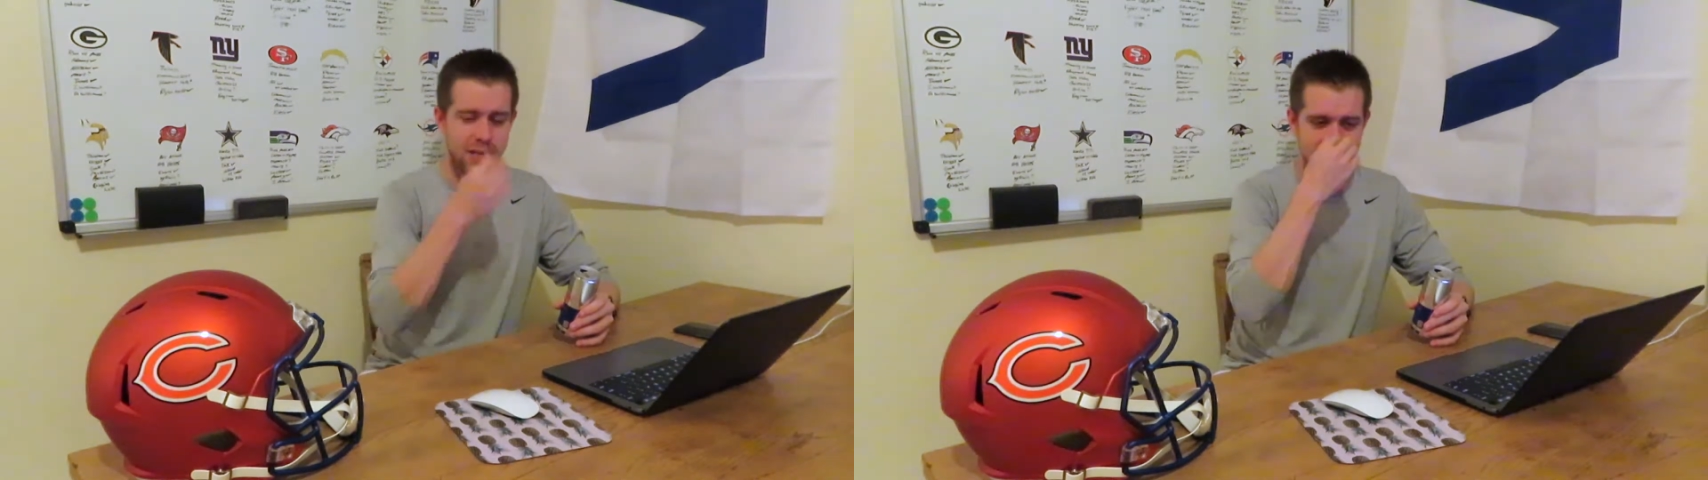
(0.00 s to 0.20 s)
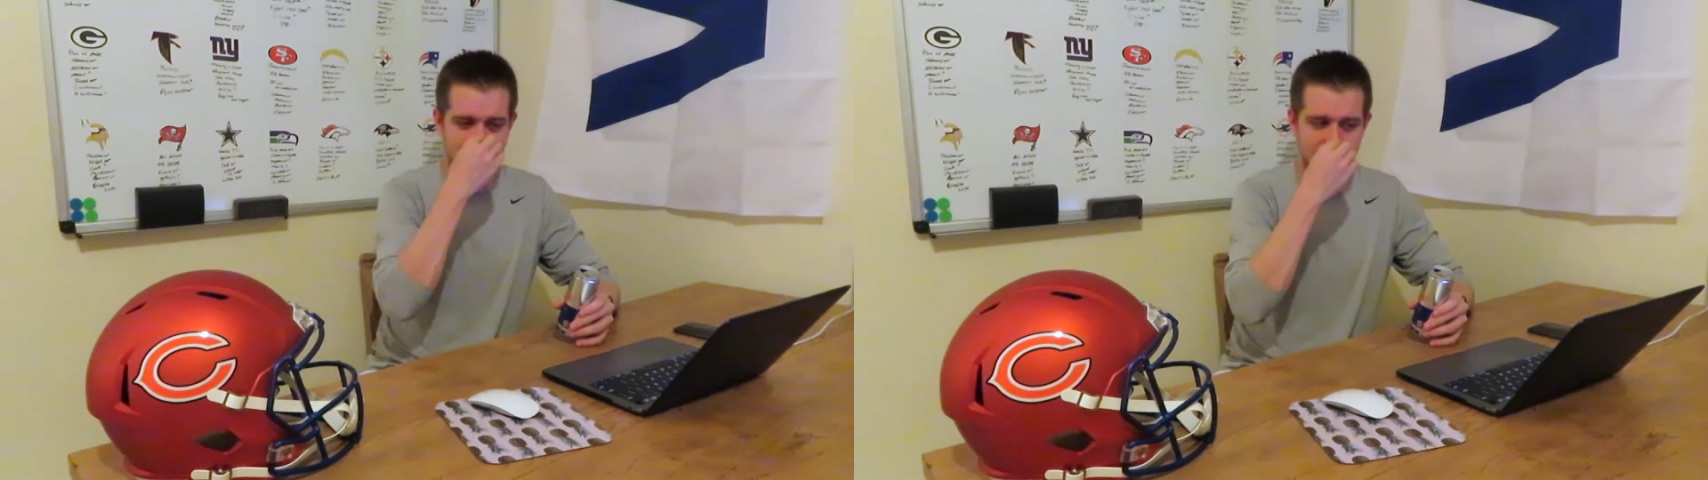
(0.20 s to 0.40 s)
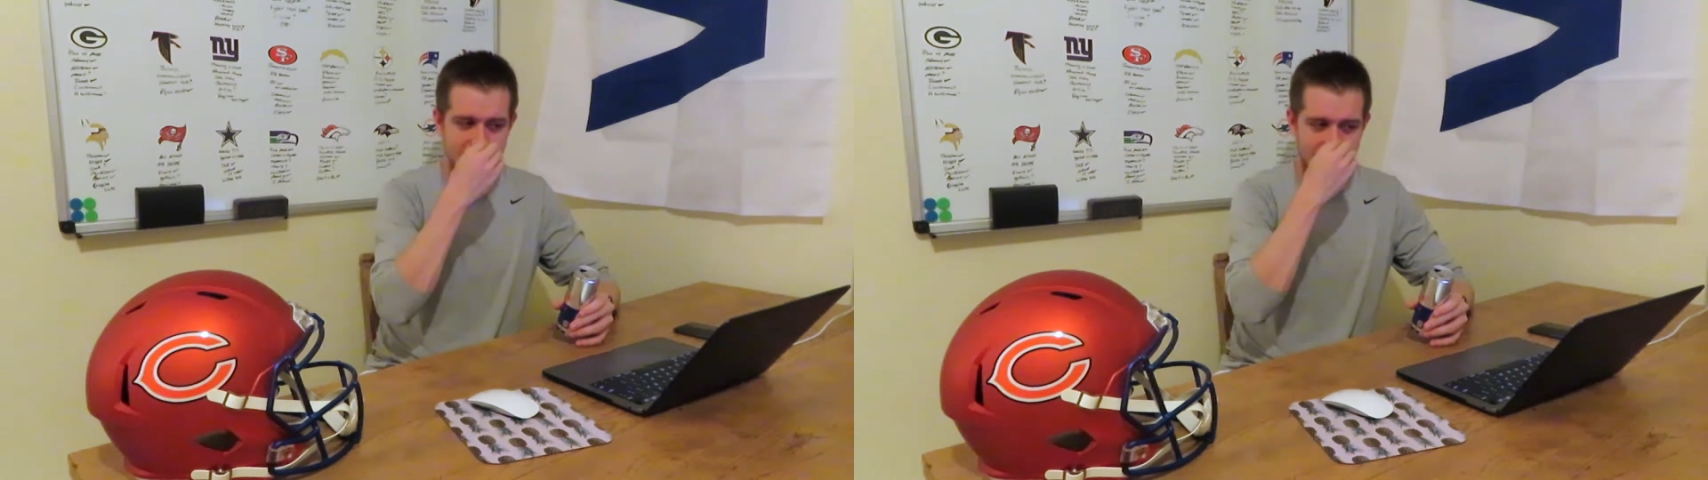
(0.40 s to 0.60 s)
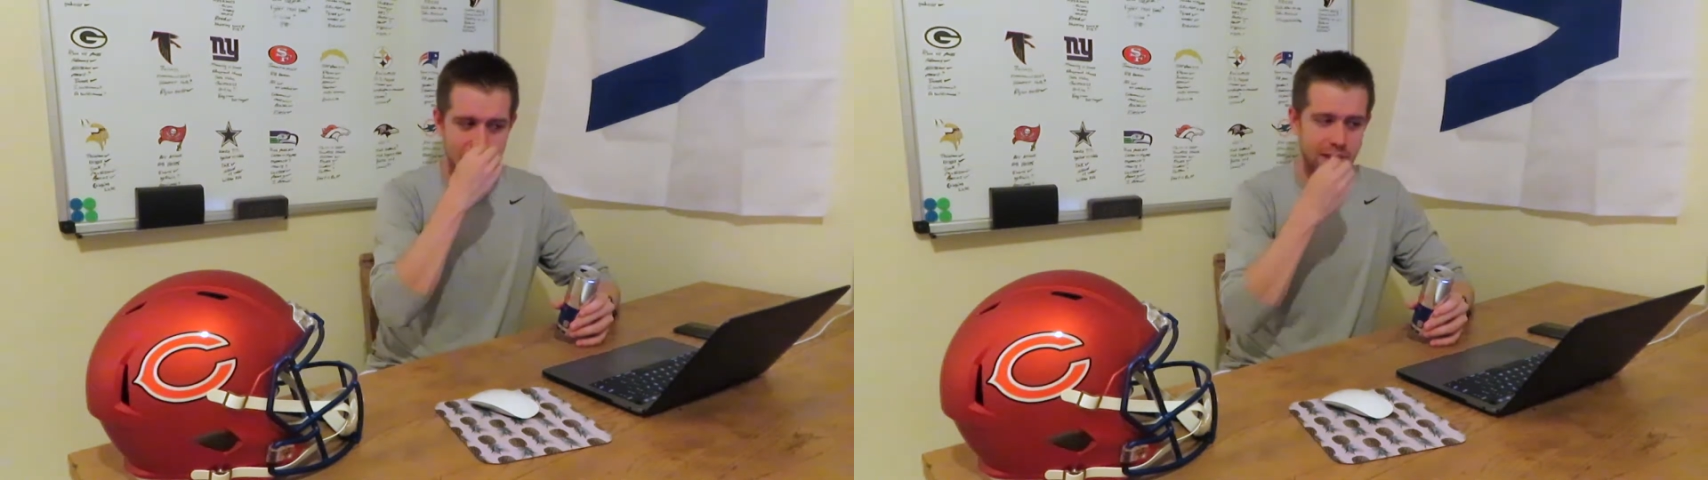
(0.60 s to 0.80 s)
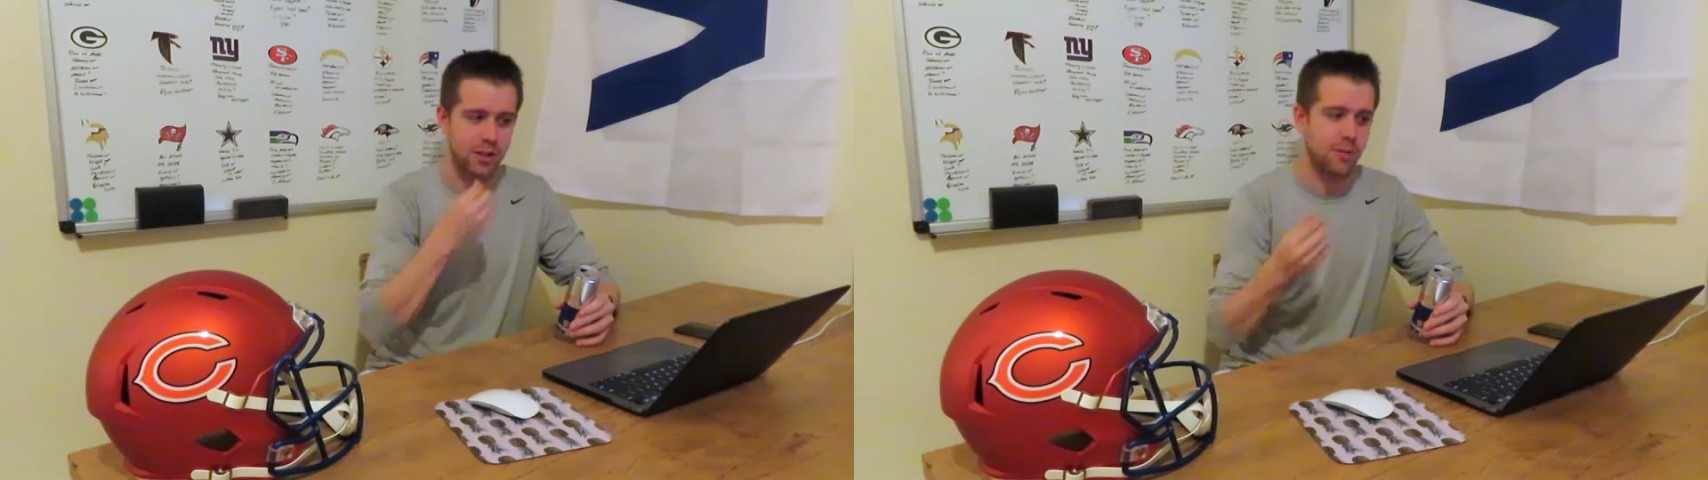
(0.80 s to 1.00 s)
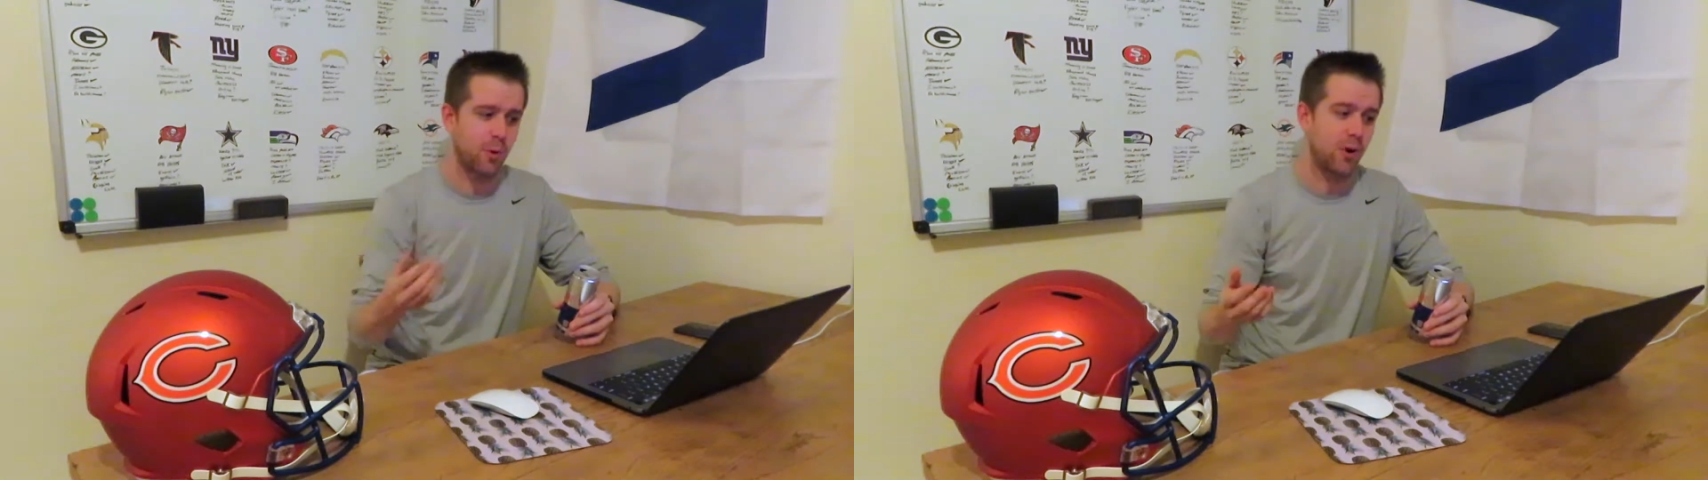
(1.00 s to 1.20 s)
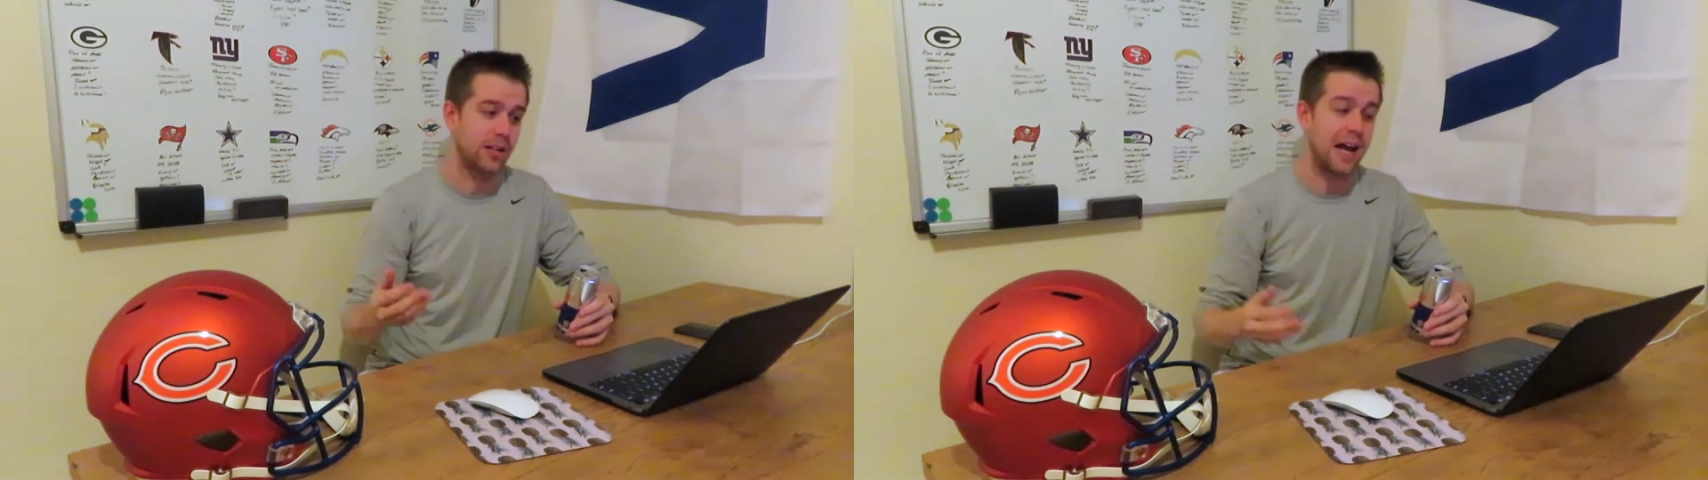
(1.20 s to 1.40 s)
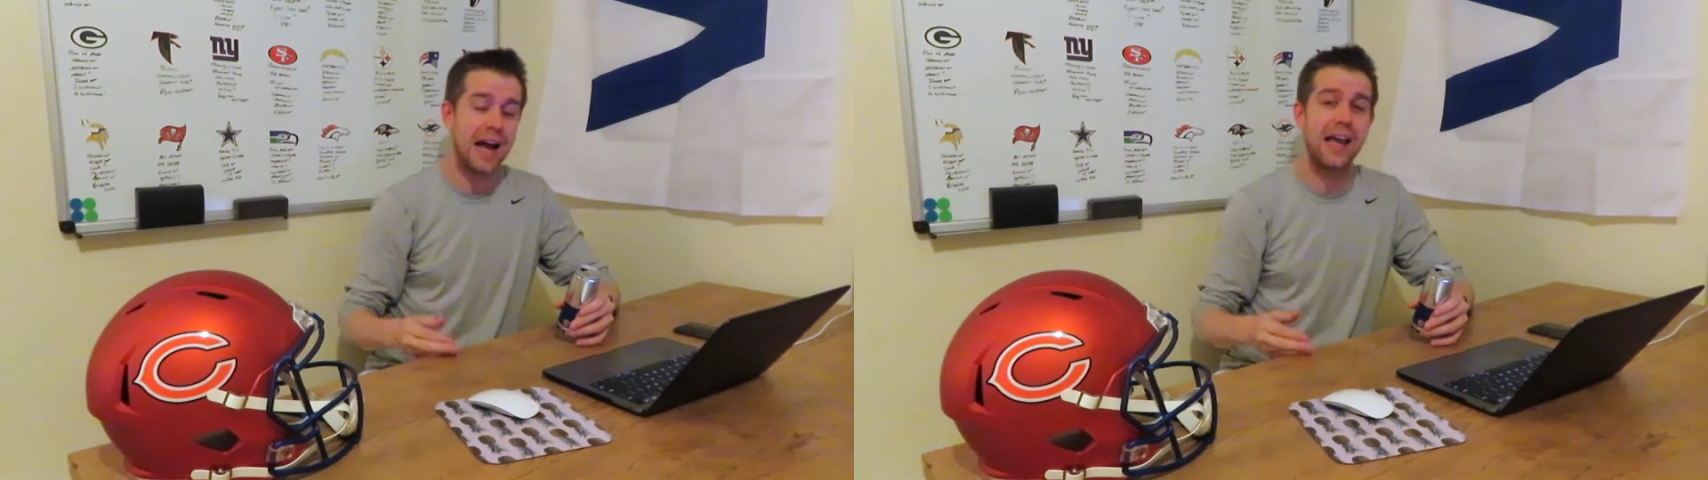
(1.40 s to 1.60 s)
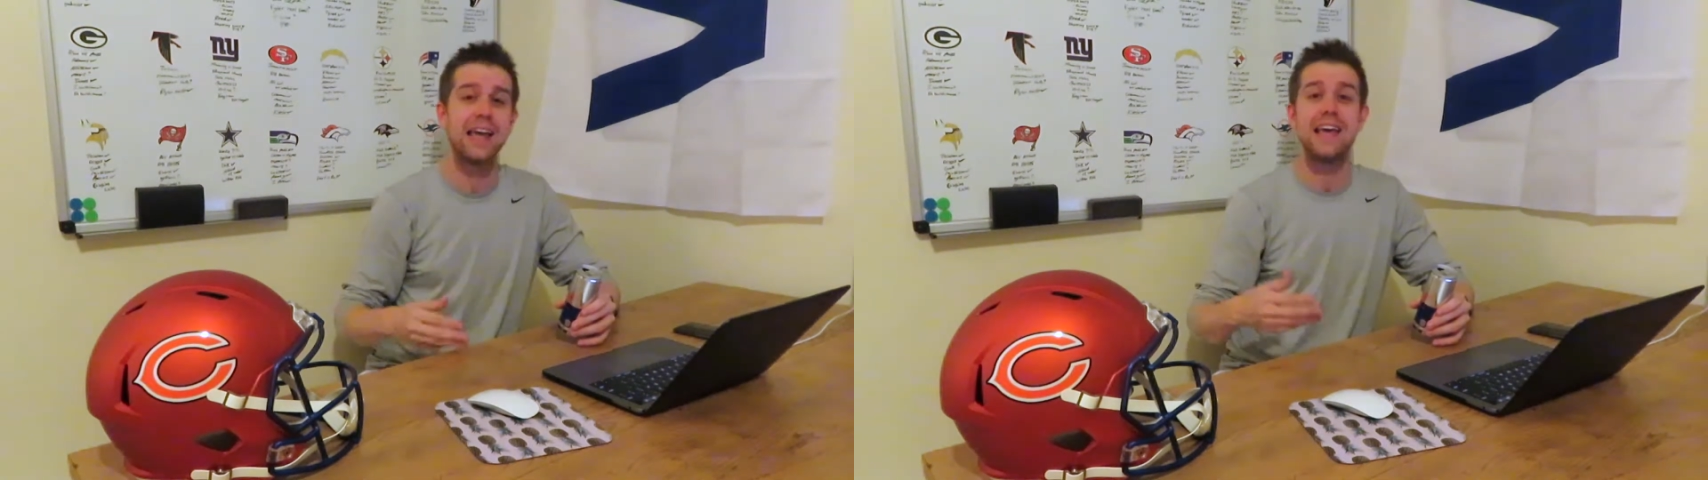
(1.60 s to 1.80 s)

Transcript: his upside being the number 1 guy.